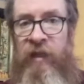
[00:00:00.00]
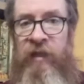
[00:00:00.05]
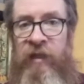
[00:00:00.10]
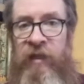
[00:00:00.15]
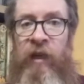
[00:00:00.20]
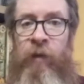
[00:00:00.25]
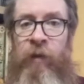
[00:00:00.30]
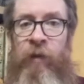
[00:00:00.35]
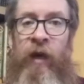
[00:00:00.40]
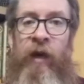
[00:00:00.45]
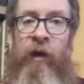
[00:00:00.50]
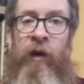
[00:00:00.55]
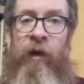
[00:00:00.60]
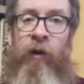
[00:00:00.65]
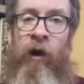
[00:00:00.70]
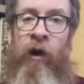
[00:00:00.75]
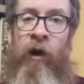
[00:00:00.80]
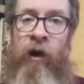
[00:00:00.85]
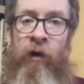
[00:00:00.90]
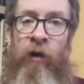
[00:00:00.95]
in about
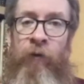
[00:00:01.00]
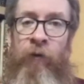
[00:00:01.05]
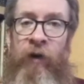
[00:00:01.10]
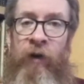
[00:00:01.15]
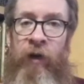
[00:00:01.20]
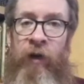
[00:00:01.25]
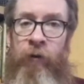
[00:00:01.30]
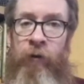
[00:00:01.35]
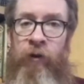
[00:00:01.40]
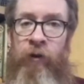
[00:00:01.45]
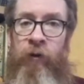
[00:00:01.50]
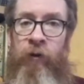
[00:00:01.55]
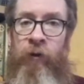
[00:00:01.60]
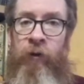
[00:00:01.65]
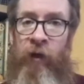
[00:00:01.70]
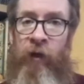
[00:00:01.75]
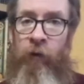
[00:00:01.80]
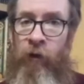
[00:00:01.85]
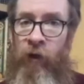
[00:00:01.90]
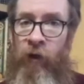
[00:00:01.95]
half an hour to an
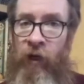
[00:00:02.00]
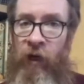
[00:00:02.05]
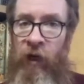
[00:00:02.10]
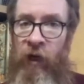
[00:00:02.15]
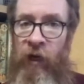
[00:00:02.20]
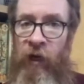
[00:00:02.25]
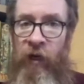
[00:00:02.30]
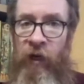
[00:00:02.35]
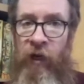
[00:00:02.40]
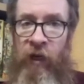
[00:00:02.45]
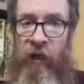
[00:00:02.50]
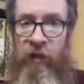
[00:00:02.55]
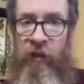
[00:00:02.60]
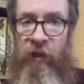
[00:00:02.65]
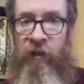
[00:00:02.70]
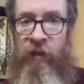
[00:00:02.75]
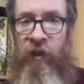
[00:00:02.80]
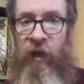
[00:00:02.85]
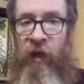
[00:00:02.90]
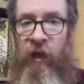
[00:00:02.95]
hour. And
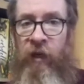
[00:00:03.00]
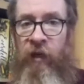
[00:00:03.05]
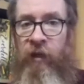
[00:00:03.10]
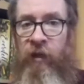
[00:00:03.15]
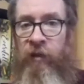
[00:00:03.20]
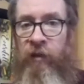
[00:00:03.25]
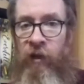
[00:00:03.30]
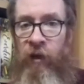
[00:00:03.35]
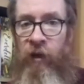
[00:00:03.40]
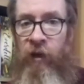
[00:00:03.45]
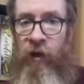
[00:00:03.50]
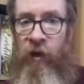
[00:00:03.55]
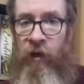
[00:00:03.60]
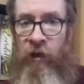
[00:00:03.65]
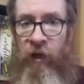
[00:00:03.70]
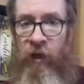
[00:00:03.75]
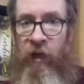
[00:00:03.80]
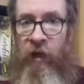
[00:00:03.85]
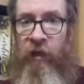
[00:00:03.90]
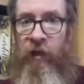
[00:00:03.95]
let's get inside
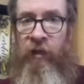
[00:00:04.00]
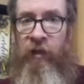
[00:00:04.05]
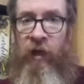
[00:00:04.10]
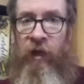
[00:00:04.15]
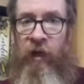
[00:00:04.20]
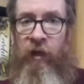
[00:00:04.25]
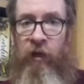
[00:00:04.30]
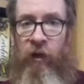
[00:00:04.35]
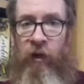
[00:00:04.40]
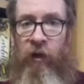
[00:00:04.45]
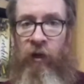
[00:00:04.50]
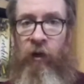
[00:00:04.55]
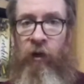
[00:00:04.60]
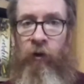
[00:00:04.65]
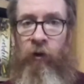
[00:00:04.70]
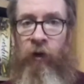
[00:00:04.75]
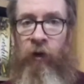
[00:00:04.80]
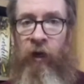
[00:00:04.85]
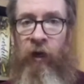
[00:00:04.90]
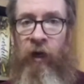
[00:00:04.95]
and take a
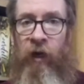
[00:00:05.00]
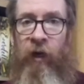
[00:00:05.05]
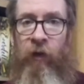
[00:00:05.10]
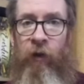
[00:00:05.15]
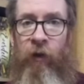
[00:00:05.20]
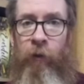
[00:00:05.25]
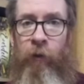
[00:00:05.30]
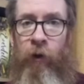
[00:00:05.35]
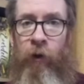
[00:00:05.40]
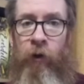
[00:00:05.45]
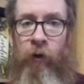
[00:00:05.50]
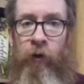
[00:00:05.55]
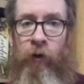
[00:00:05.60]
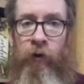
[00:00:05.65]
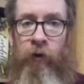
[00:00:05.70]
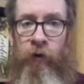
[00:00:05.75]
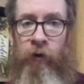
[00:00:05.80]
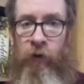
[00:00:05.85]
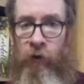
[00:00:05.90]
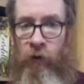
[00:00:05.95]
look at the
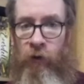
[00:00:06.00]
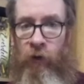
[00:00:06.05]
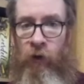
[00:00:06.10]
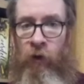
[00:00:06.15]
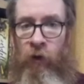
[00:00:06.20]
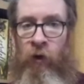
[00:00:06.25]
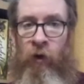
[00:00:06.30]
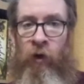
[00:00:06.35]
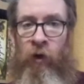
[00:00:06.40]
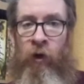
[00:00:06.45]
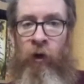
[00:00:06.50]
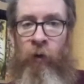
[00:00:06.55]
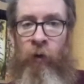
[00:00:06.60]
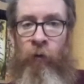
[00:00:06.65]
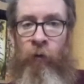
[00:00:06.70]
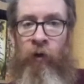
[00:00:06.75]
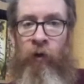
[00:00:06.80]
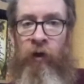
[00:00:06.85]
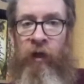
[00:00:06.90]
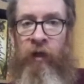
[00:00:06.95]
box and
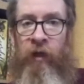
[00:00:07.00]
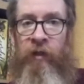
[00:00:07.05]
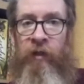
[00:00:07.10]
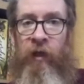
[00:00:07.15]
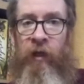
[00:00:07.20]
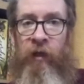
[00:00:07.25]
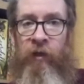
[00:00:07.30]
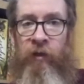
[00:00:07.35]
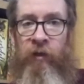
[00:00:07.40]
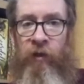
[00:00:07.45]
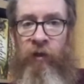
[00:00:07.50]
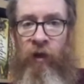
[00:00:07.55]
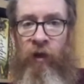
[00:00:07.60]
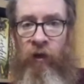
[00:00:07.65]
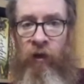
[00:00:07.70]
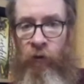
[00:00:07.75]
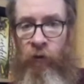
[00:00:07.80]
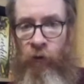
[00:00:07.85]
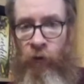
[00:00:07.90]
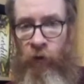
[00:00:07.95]
what you get in. So
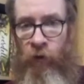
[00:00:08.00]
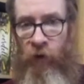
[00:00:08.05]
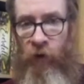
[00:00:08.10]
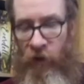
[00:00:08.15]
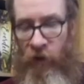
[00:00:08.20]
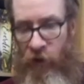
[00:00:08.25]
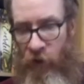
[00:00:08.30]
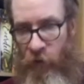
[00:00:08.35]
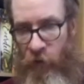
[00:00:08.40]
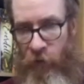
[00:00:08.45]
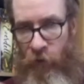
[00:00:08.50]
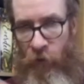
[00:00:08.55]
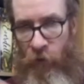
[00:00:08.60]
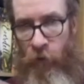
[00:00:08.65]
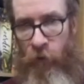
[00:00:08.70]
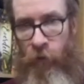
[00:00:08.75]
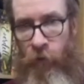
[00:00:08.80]
first of all,